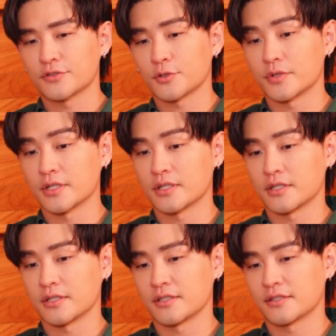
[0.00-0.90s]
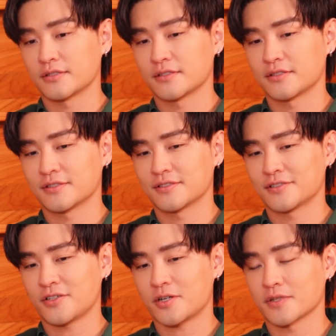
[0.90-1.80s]
so we're gonna
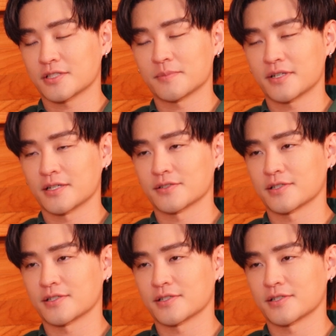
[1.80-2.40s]
talk about something else